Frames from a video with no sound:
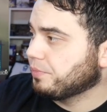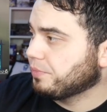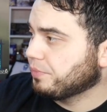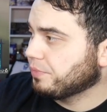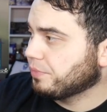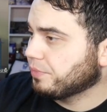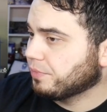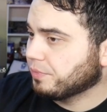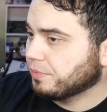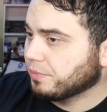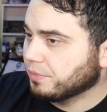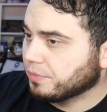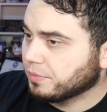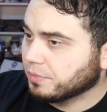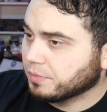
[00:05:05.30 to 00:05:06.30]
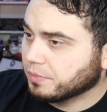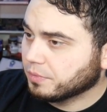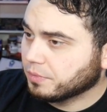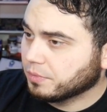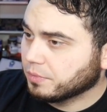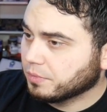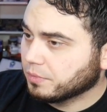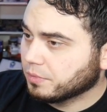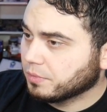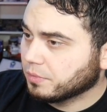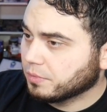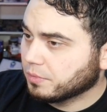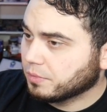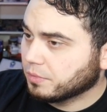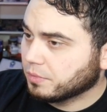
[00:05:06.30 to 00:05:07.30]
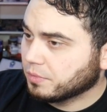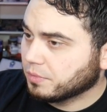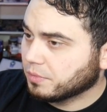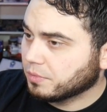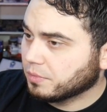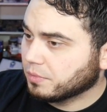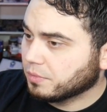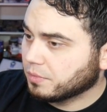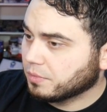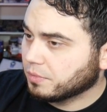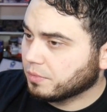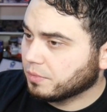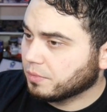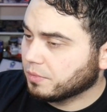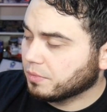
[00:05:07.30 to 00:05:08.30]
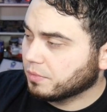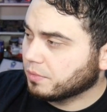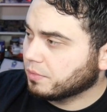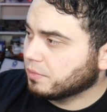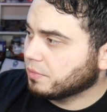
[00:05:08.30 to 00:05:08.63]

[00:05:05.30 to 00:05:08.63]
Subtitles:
Nothing is said.